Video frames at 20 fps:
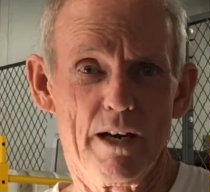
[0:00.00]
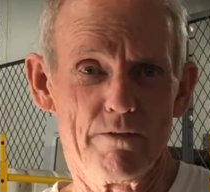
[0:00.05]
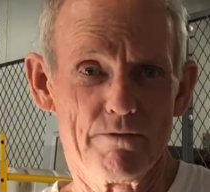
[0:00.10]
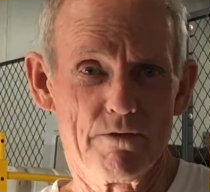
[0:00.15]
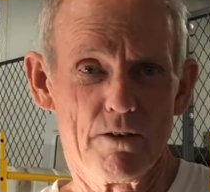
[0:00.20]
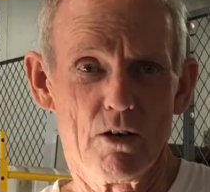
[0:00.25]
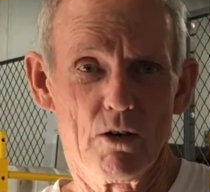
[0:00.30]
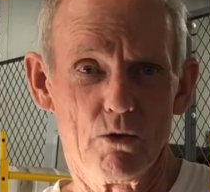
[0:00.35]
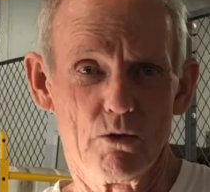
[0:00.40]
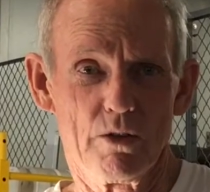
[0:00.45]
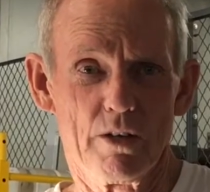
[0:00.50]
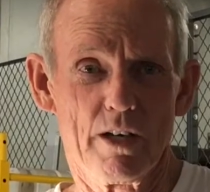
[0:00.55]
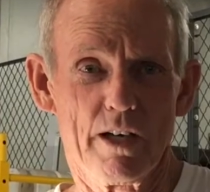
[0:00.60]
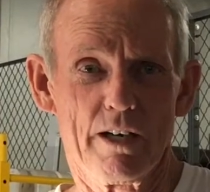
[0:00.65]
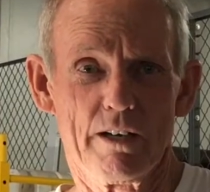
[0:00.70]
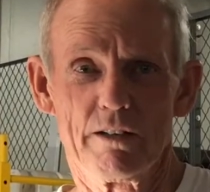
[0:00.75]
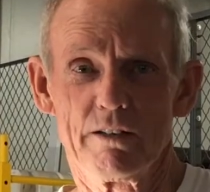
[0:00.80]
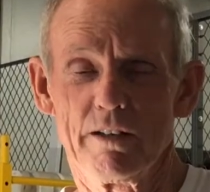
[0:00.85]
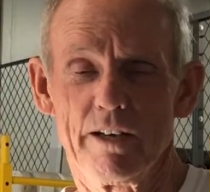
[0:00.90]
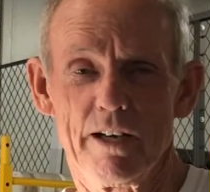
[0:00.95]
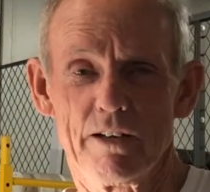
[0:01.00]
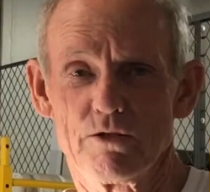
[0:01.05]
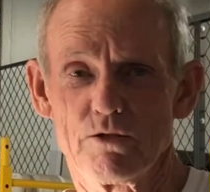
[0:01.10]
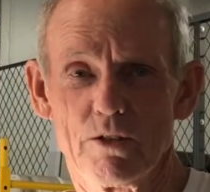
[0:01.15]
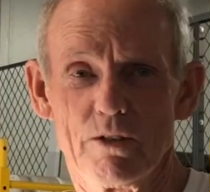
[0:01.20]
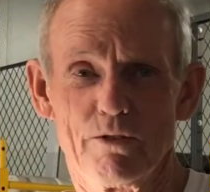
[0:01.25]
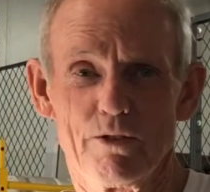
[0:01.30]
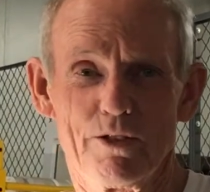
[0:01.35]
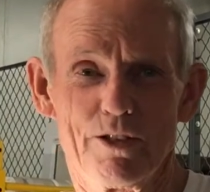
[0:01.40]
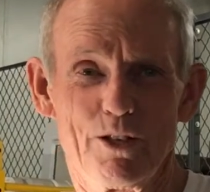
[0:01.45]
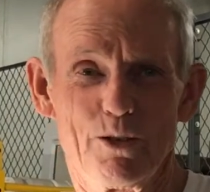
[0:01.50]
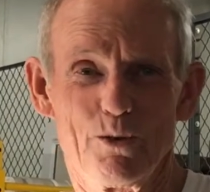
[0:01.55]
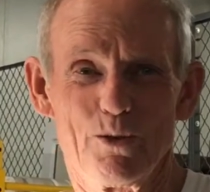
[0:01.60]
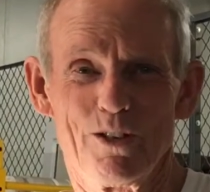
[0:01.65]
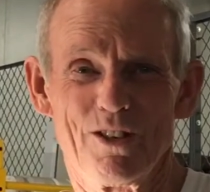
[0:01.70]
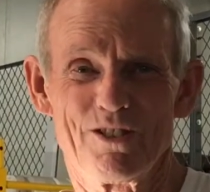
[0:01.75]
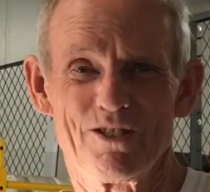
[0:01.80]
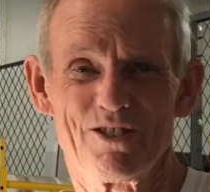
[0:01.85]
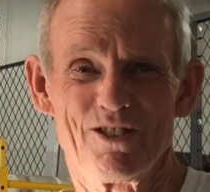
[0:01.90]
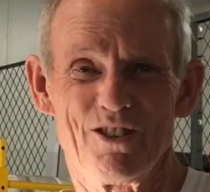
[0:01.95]
phone that I answer everything
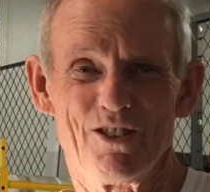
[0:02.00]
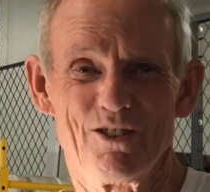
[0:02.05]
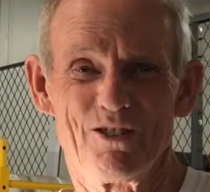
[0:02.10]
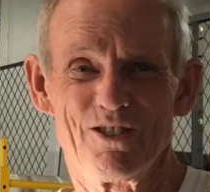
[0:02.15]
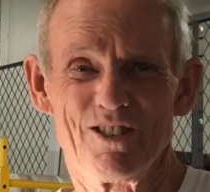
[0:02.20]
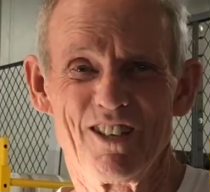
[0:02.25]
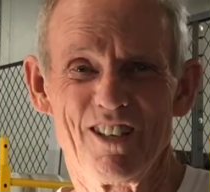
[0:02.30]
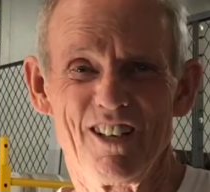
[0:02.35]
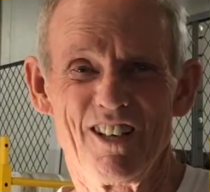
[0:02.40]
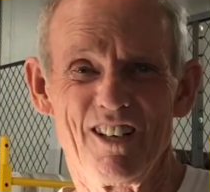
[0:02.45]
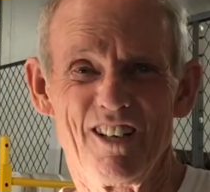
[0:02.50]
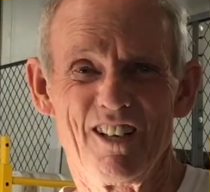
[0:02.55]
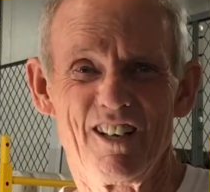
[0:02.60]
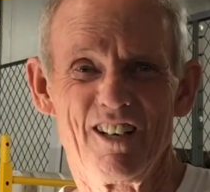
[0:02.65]
with, so I